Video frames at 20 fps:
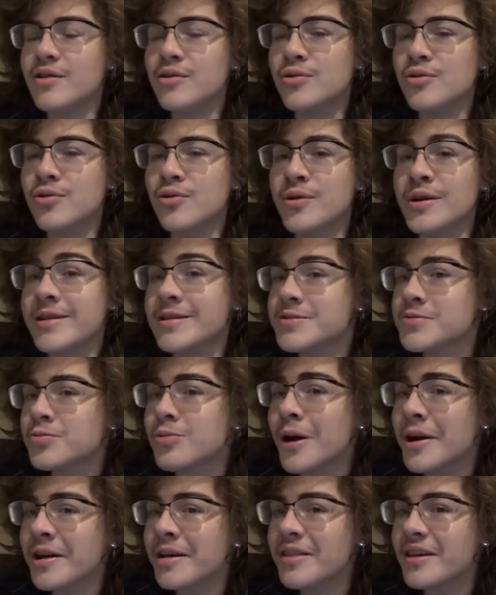who is
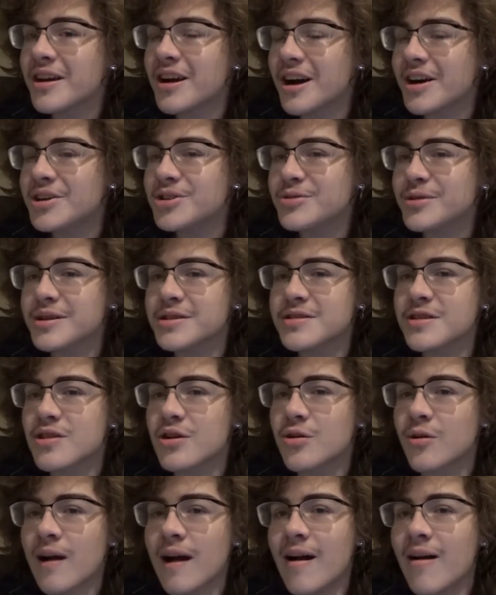running the country into the
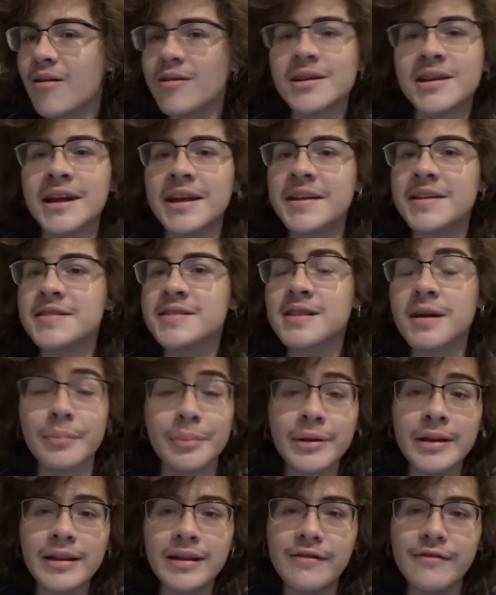ground and is
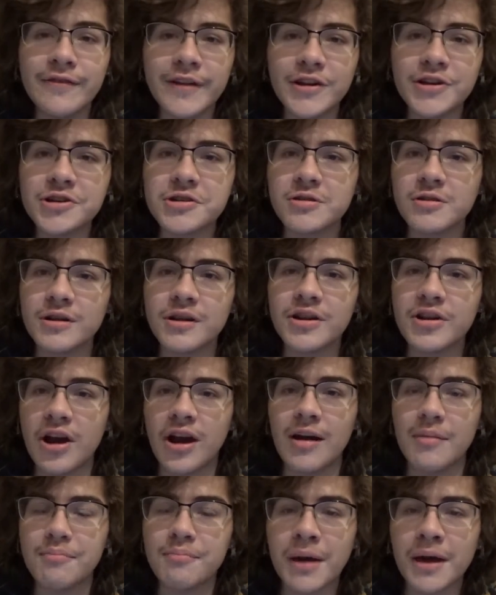completely fictional and
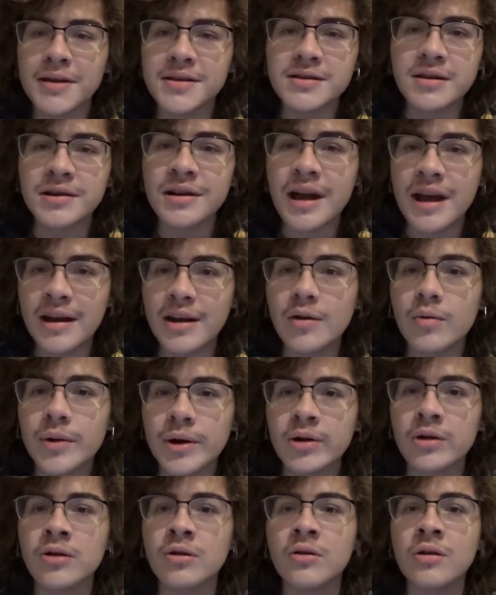not based on any
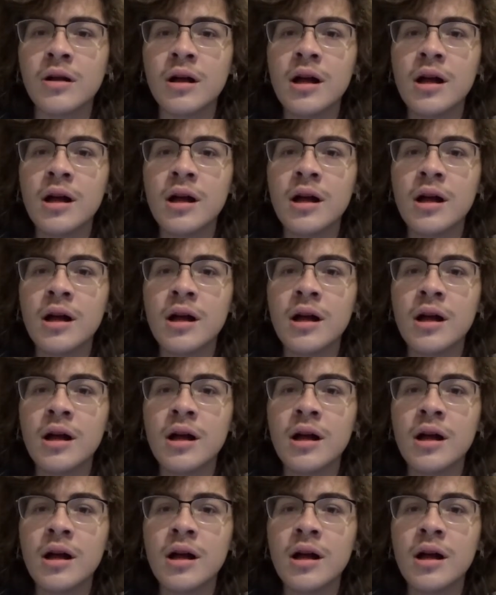real